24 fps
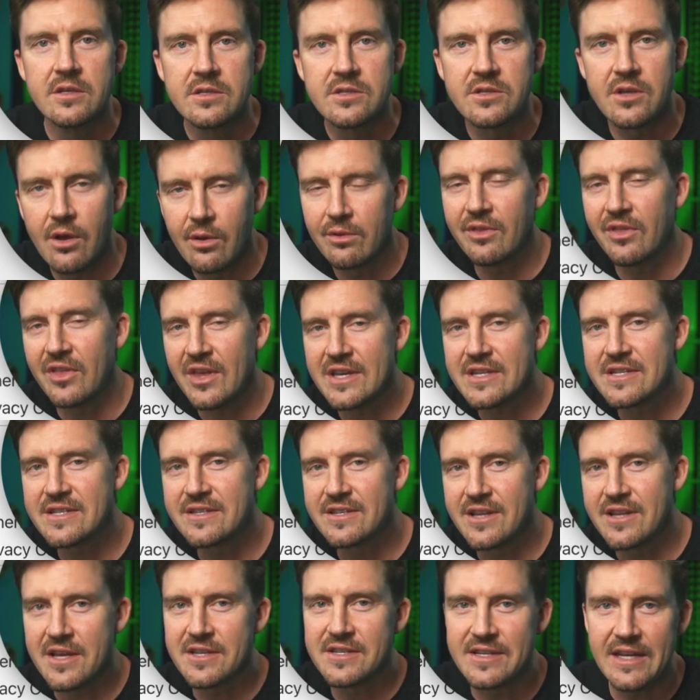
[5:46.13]
So this
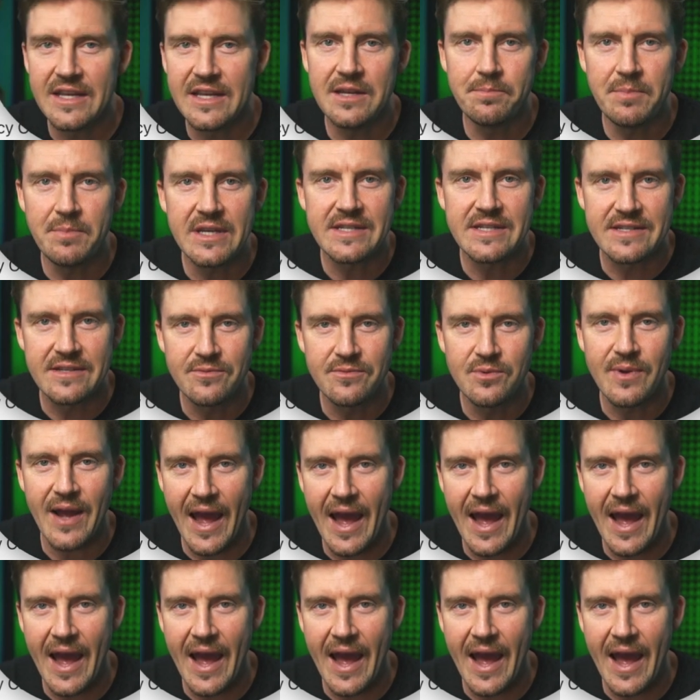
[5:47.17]
does need me to